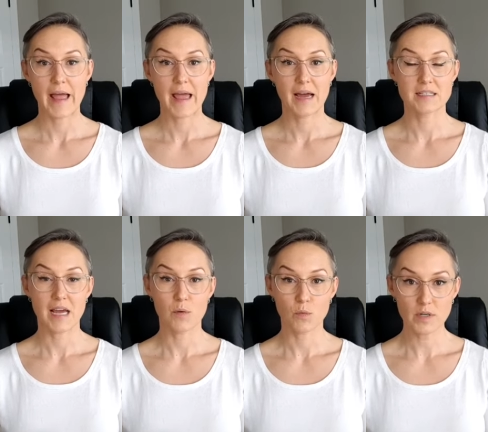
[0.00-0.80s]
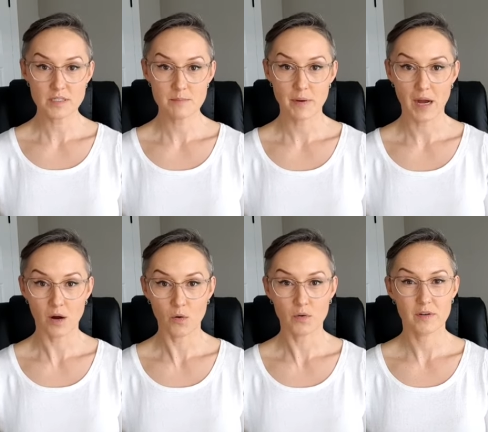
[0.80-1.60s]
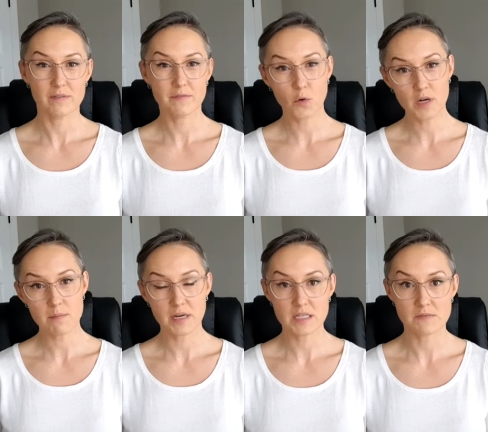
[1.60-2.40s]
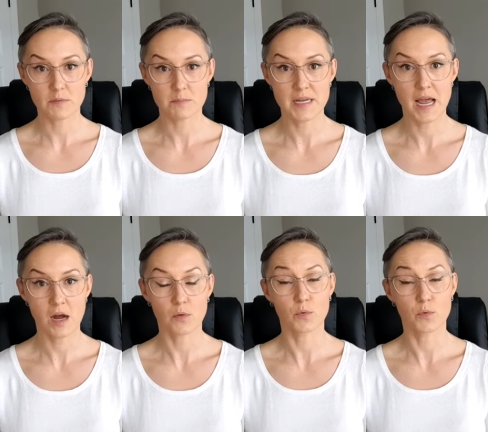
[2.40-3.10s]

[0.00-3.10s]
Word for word: and I worked about 40 minutes from town,